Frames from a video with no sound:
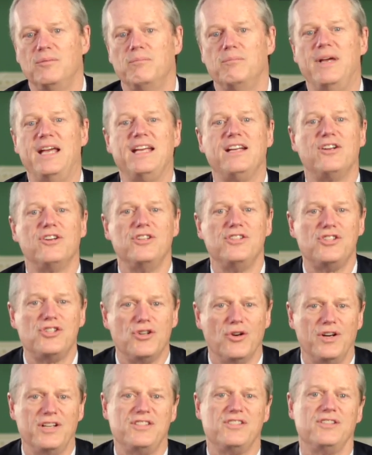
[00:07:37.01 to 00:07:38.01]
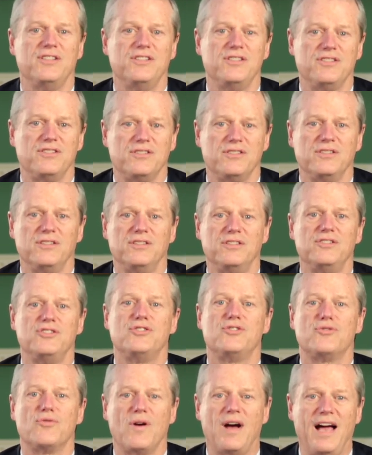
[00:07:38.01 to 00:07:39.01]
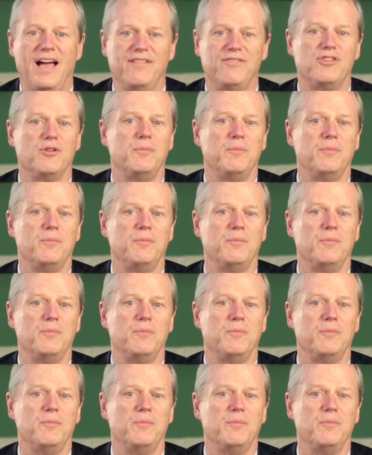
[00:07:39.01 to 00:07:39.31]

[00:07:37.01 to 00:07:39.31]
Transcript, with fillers: Make good choices, strive